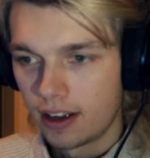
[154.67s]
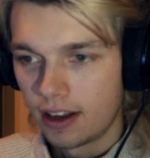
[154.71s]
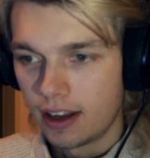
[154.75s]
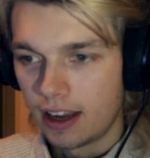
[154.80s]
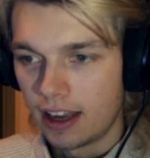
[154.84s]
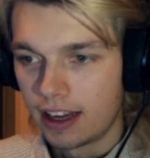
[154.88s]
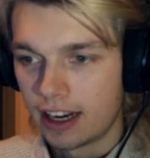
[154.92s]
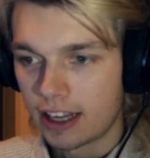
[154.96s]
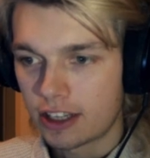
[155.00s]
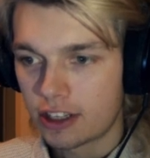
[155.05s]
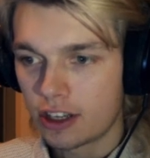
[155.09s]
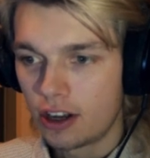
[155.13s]

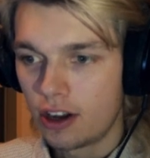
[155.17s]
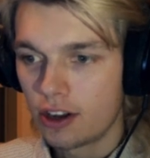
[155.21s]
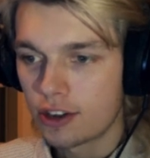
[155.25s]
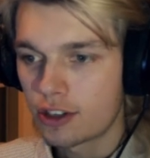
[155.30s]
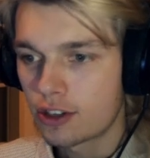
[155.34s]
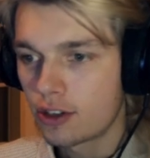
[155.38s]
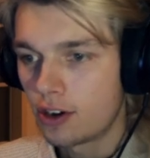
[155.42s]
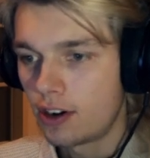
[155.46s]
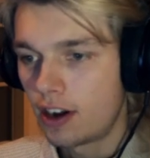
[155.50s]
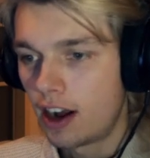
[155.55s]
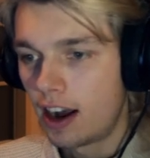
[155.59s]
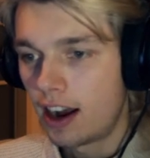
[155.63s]
And let's
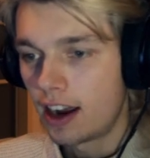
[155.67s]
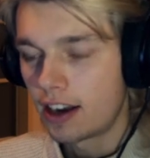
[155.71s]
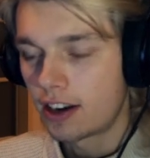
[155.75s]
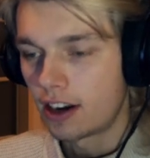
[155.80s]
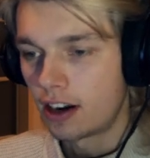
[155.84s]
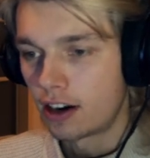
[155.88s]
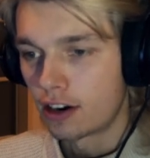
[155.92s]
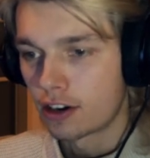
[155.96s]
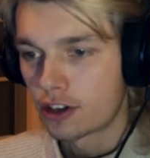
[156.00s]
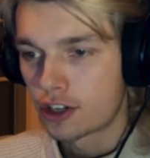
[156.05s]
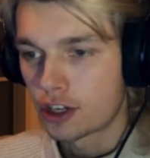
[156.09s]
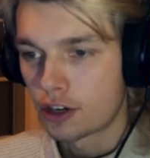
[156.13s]
also hide
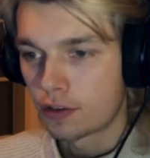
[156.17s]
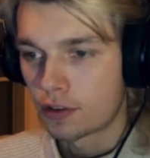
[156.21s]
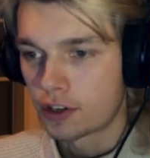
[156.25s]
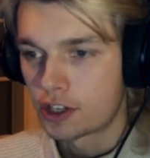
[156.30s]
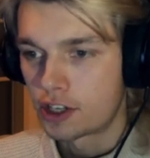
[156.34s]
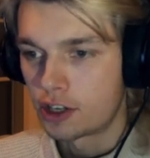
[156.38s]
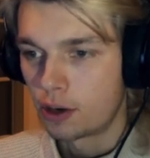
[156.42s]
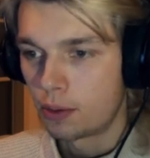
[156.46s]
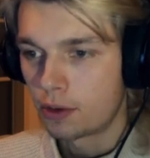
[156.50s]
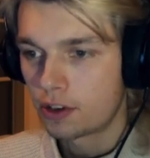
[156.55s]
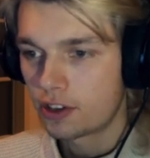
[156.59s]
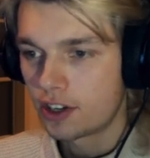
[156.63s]
our surface
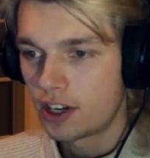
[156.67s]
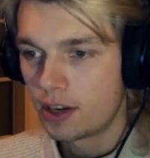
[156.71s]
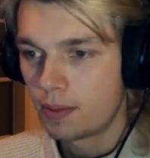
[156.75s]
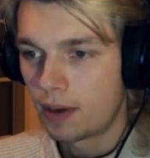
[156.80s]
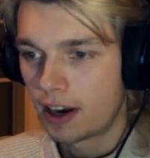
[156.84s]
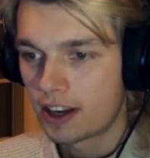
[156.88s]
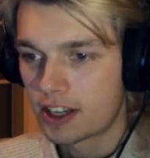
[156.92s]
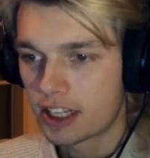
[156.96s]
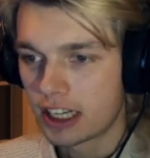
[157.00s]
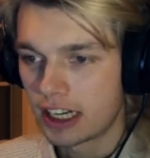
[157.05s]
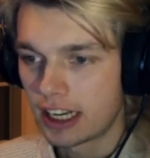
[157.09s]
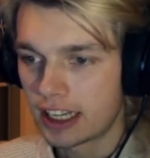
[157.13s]
geometry by
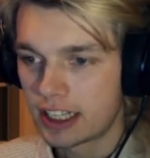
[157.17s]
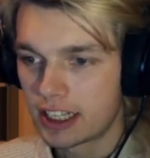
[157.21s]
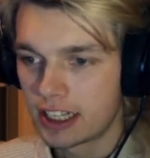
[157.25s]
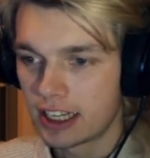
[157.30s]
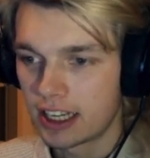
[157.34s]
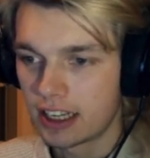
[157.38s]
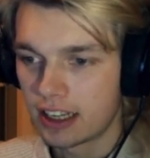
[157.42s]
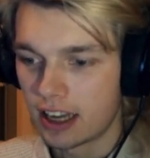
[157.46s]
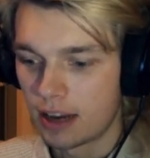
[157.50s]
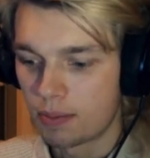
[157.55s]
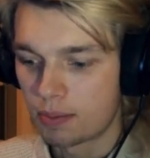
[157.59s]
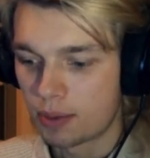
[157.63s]
selecting
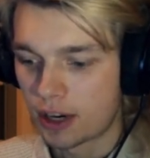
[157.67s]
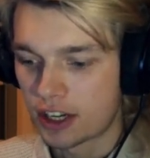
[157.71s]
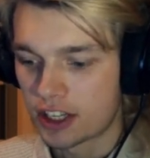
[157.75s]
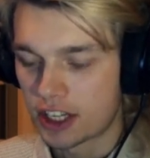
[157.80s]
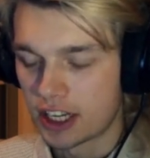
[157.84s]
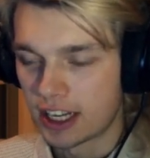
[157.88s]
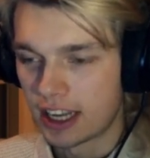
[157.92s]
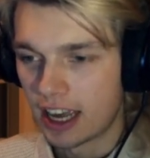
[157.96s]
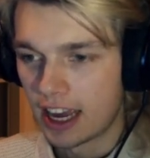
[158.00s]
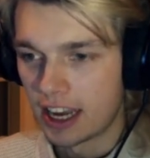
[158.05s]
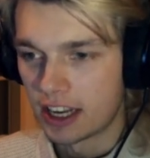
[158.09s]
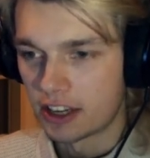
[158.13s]
it and
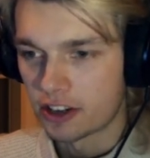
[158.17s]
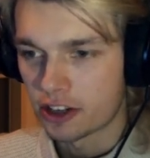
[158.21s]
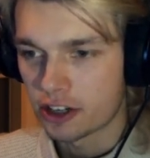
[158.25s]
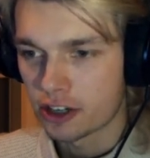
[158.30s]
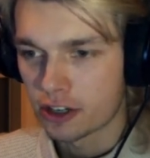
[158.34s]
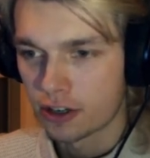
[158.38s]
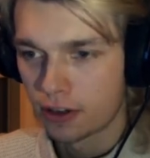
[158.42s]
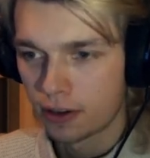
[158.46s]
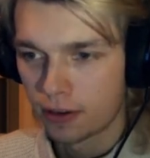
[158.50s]
pressing H.